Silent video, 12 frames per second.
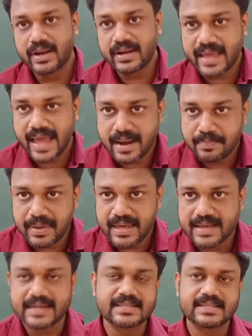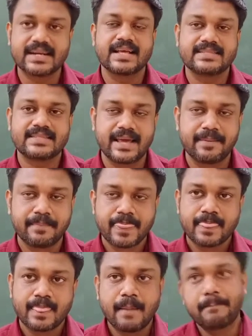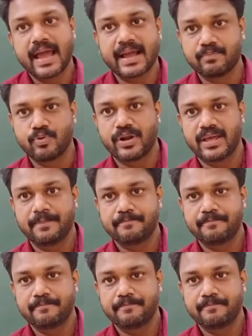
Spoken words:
on it can be considered as a black body.